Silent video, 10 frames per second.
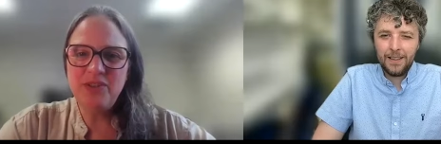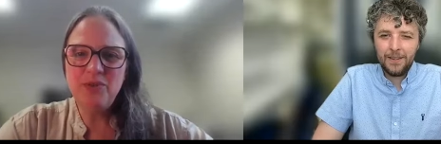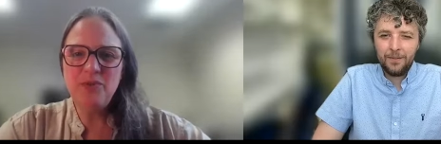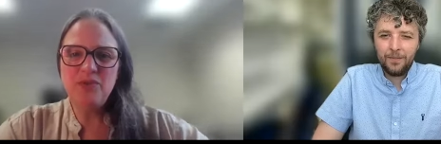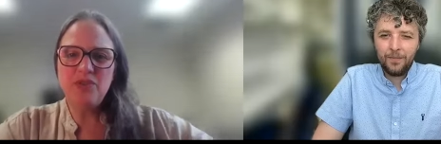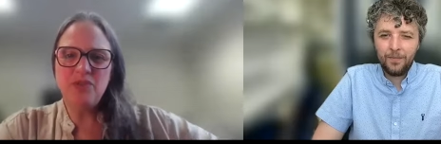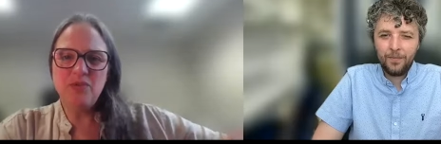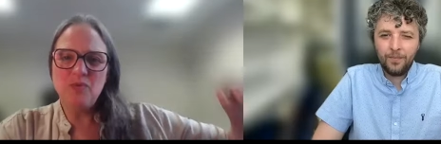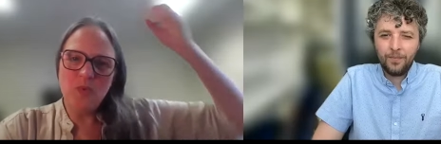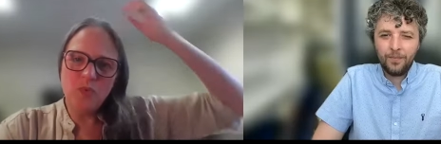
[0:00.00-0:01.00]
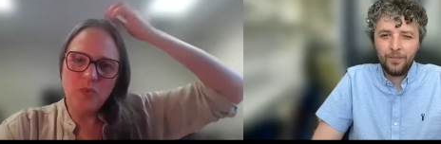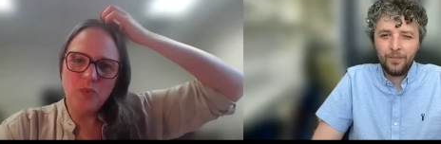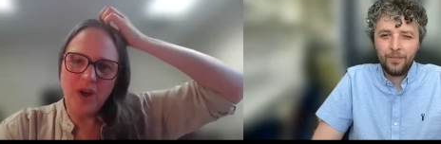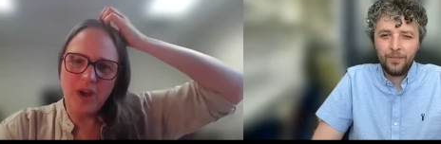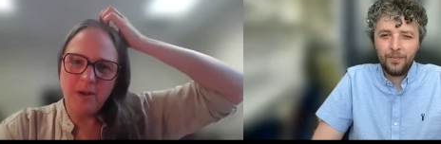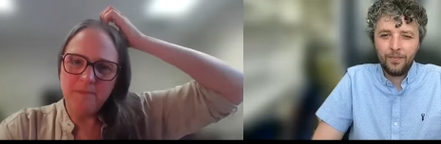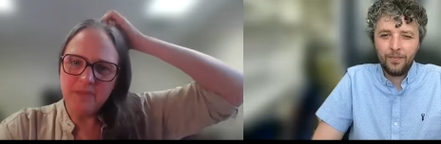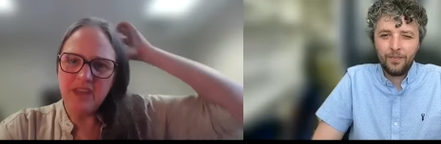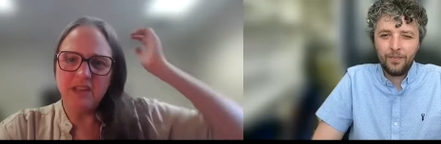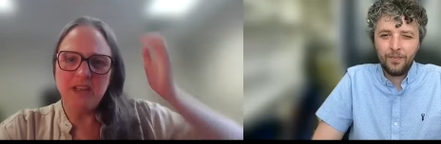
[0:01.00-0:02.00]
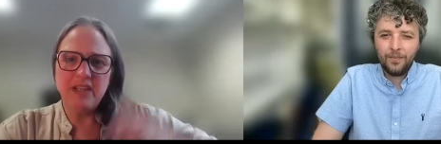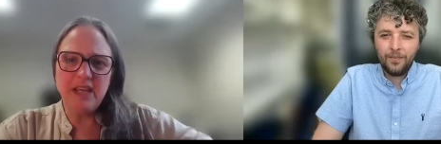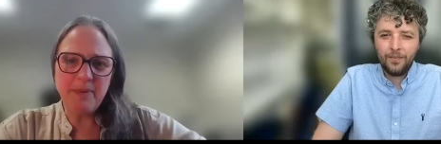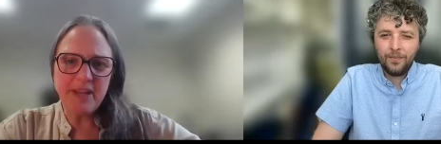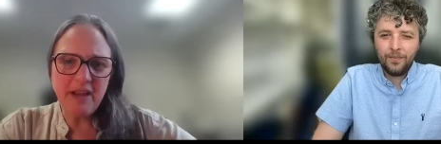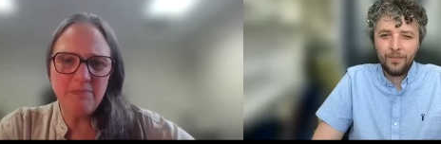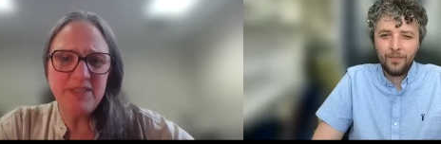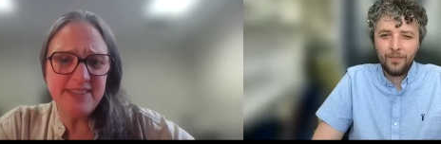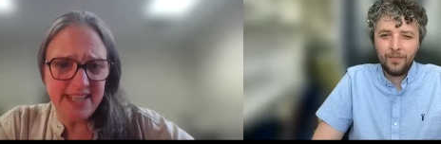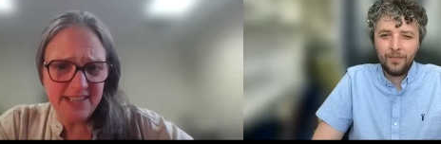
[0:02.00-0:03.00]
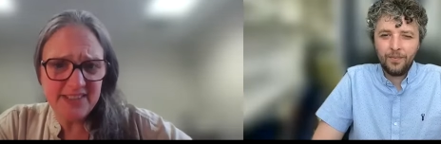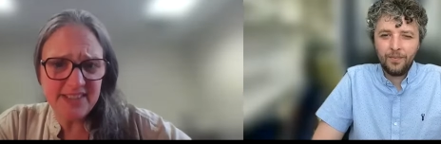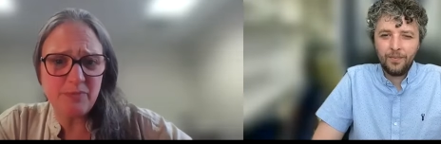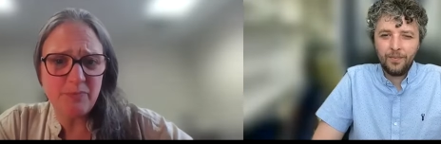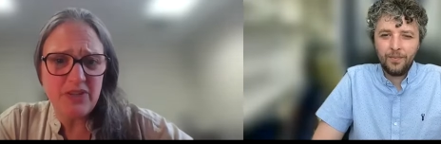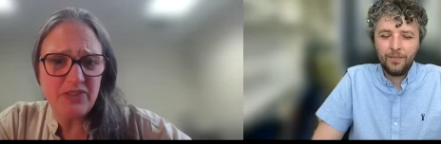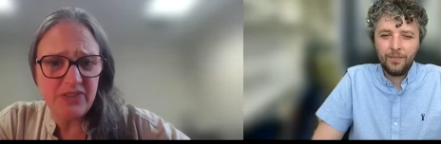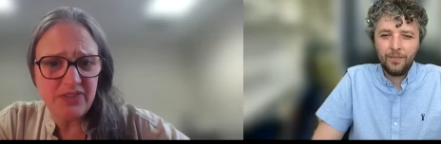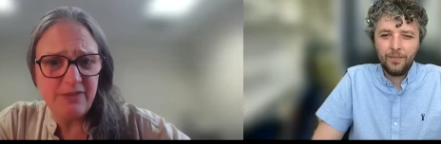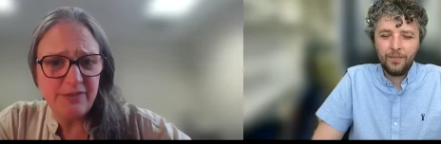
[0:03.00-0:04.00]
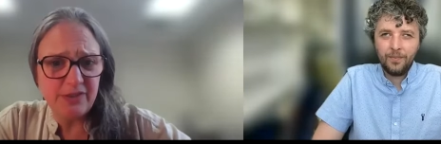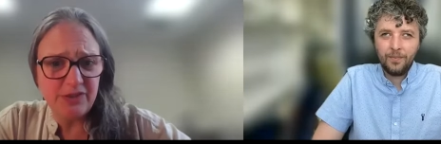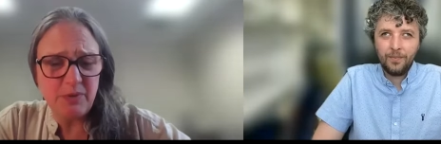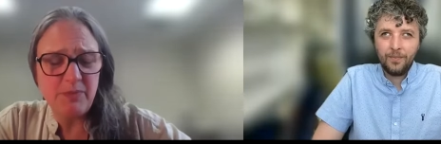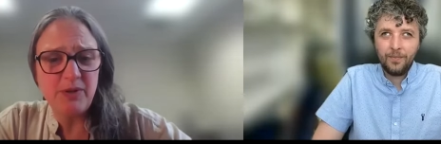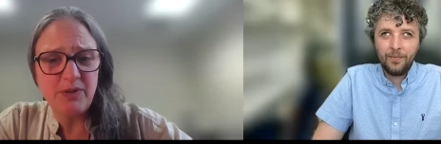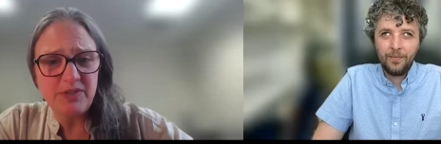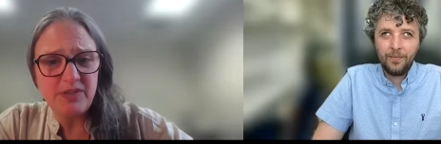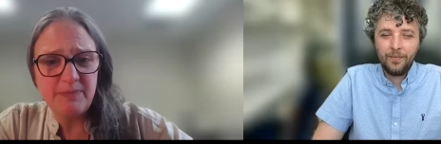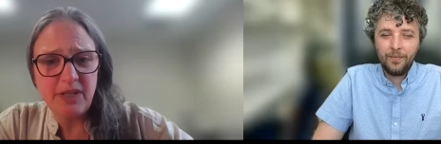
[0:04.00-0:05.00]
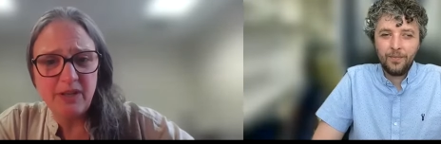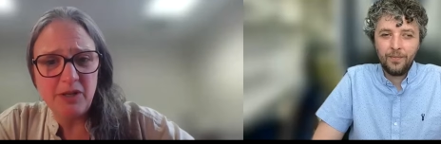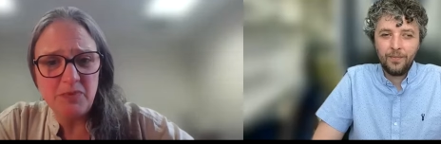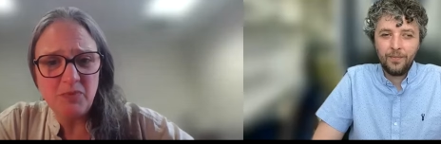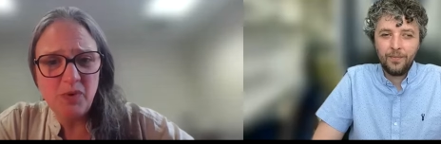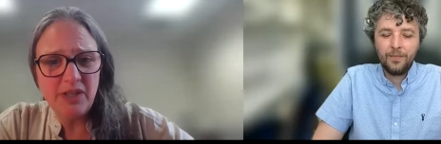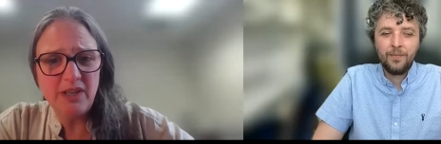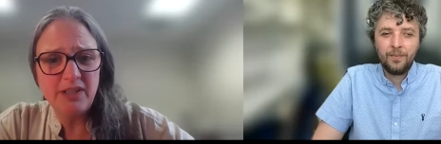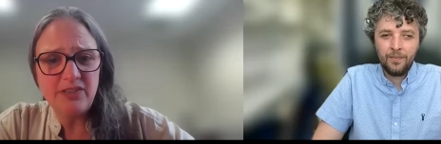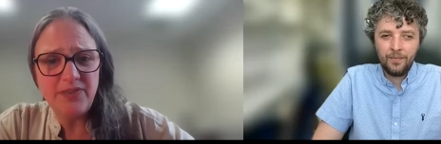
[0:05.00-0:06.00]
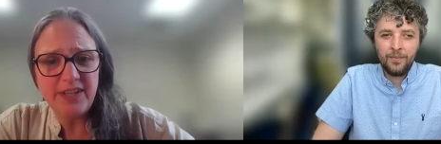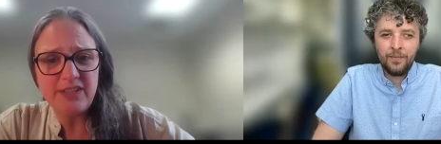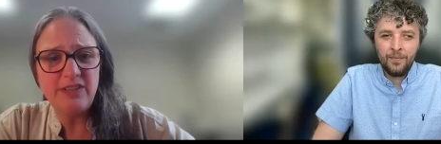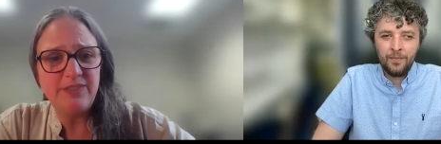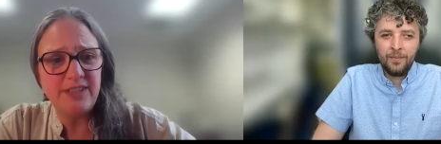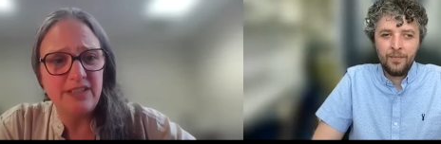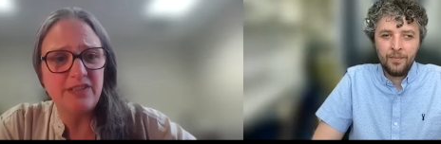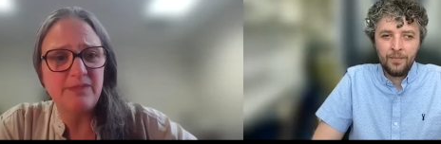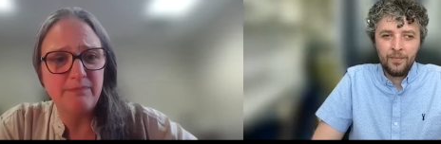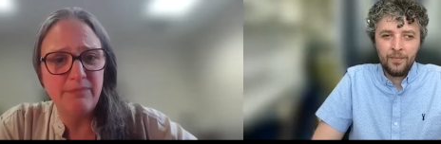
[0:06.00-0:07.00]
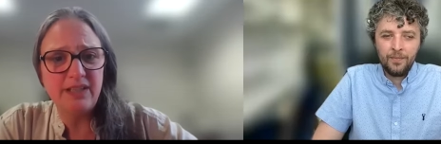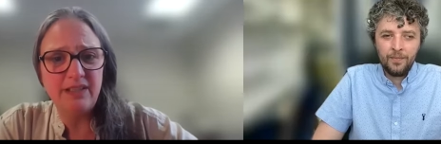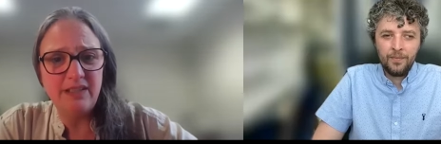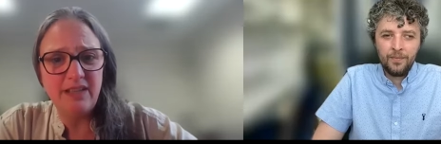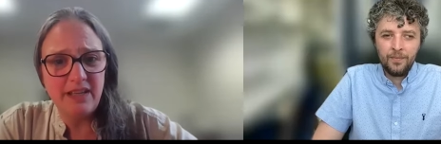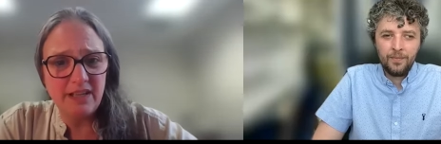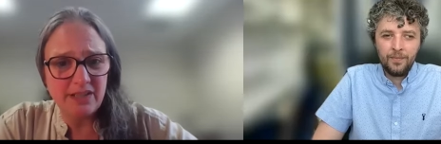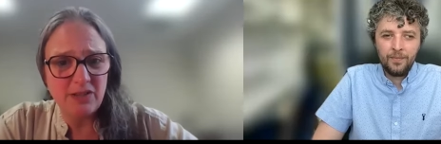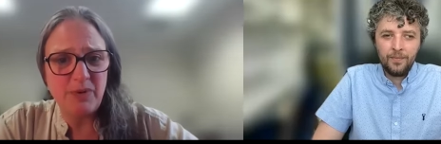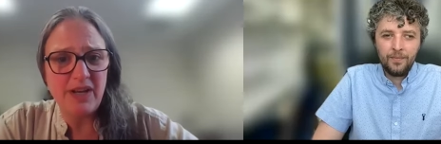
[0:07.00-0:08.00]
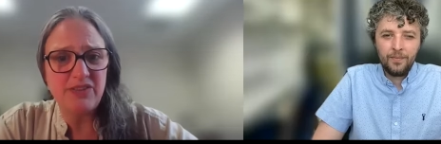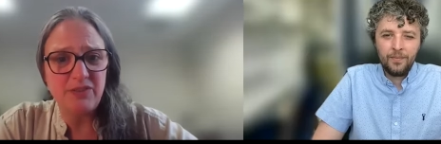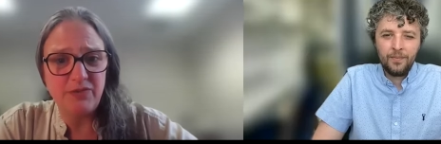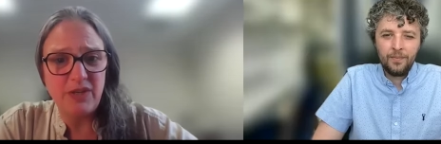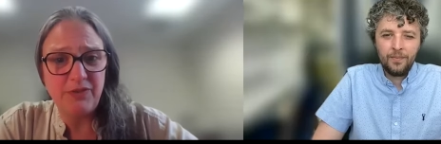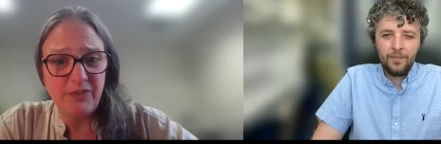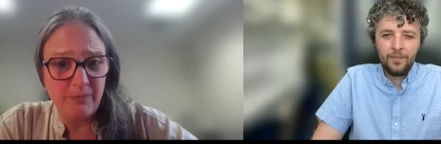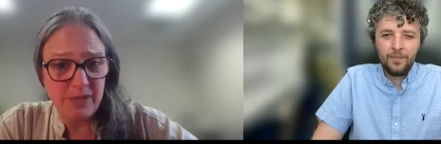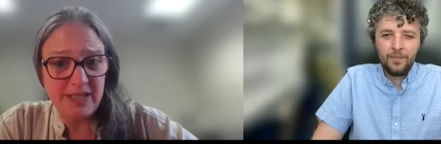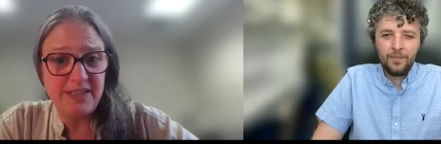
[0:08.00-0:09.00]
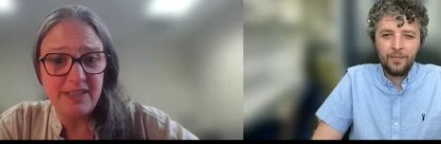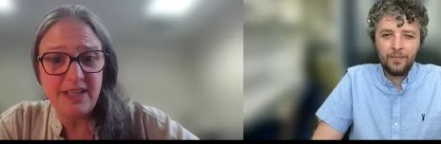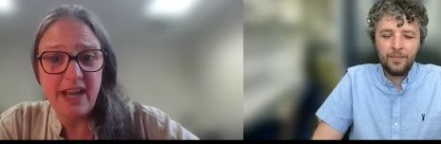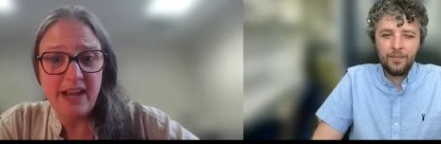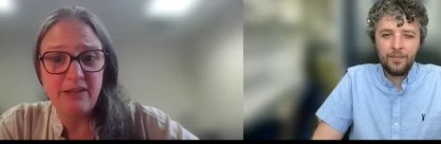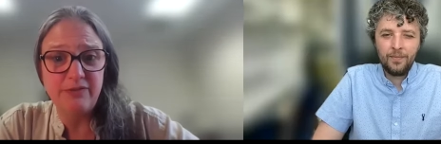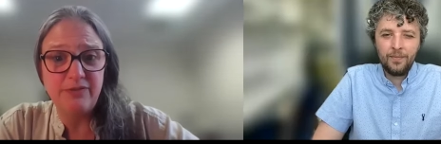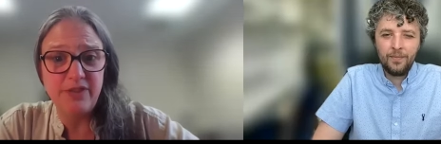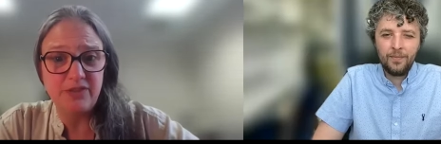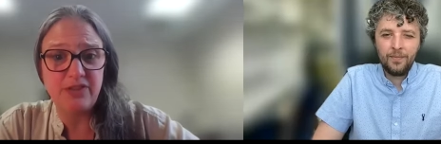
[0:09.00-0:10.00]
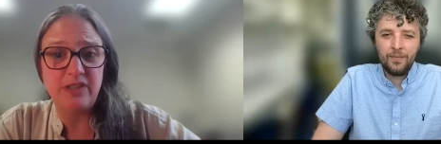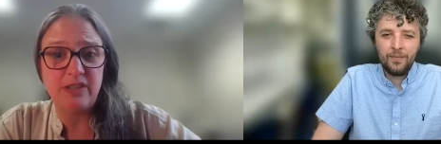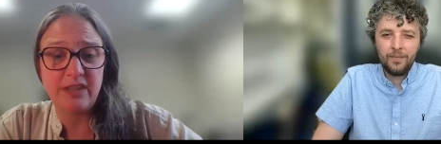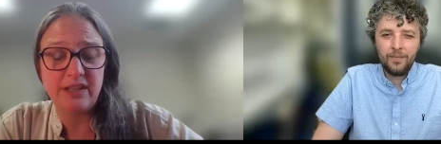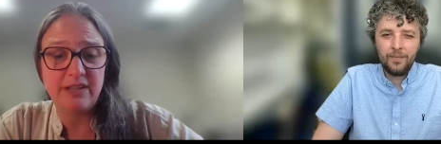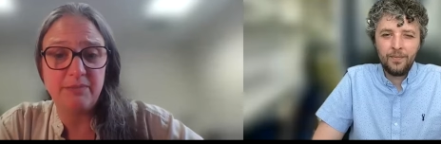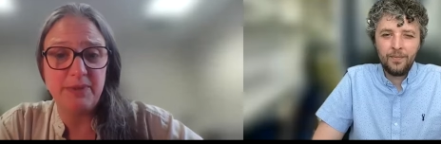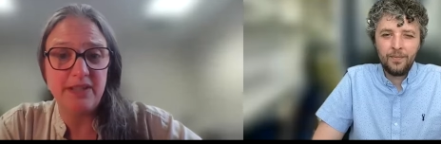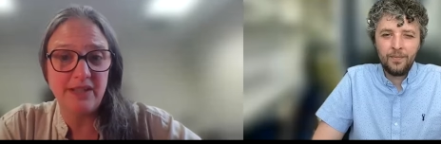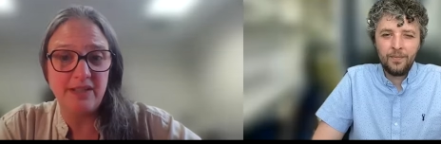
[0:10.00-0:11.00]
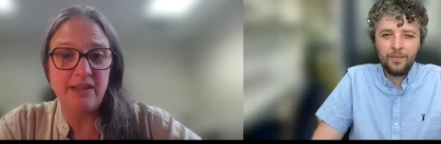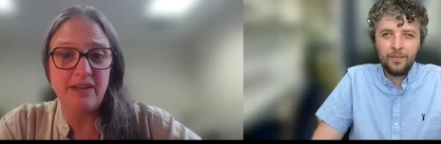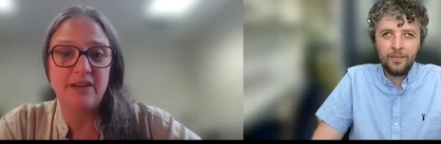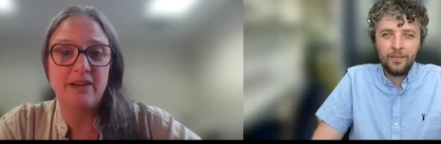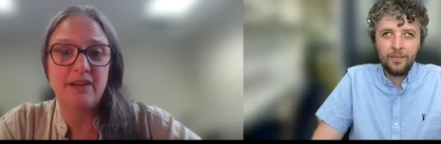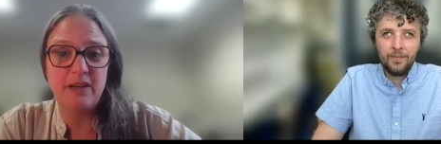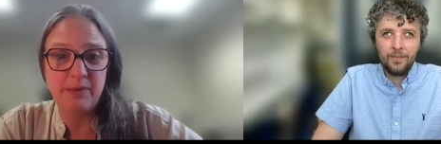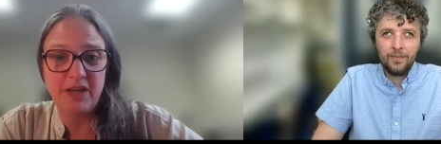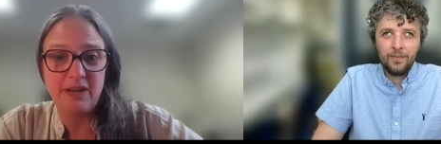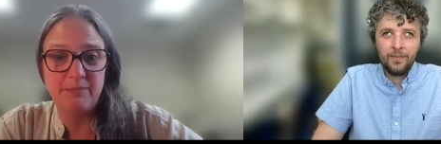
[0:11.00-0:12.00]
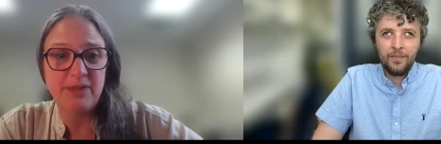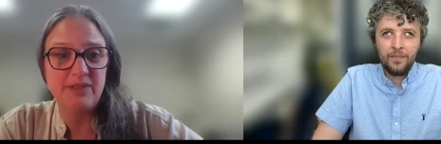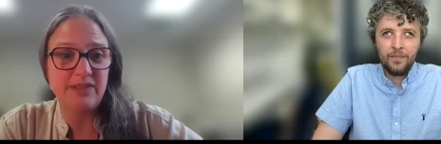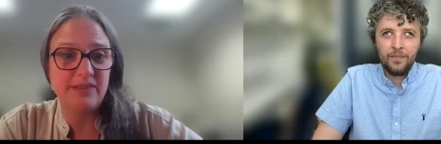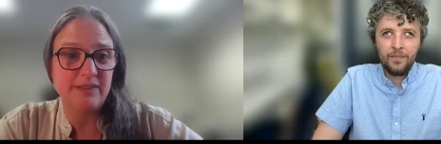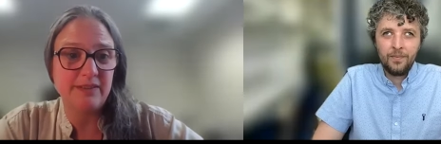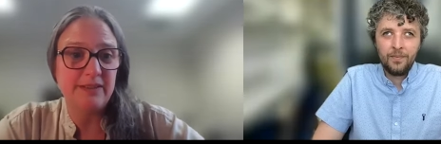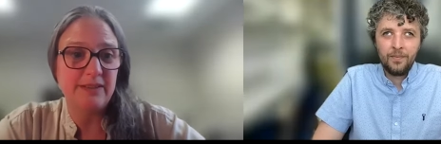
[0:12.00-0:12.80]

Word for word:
Speaker 1: you do you um the hippocampus does express the cfos promoter sometimes what kinds of activities might it express if, if somebody did have this gene therapy in their hippocampus